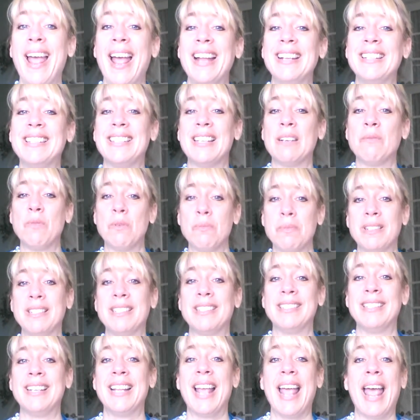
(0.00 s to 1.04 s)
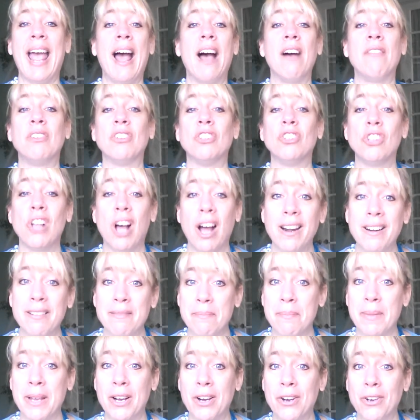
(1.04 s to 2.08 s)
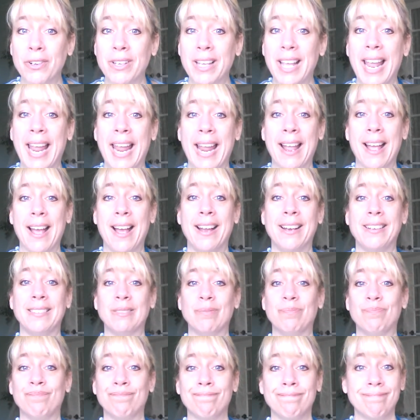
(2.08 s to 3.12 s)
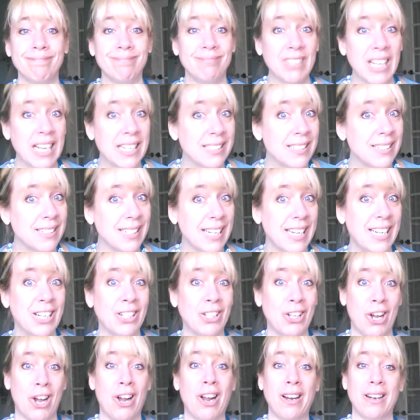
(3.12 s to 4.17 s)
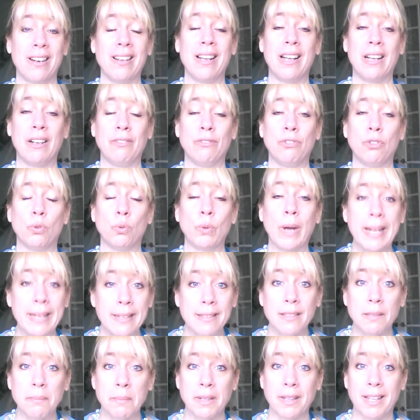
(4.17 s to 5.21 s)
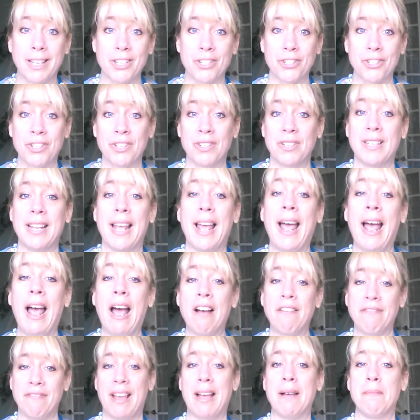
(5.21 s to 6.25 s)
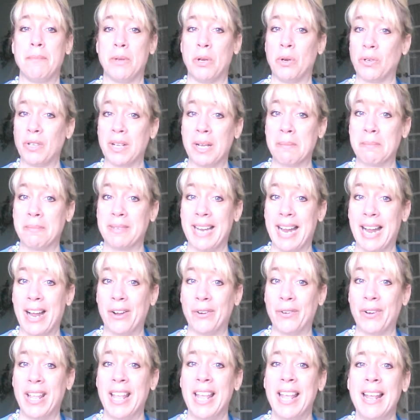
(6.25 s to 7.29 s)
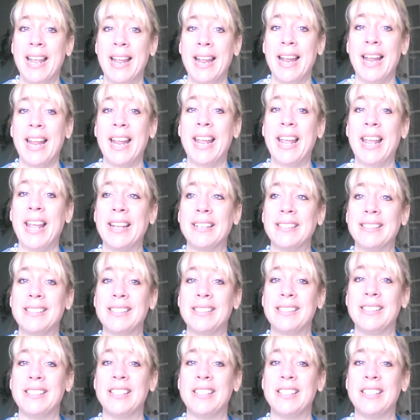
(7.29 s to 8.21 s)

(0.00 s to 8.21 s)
and some women have a lot of milk and doesn't need a lot of great stimulation to have that milk come down. It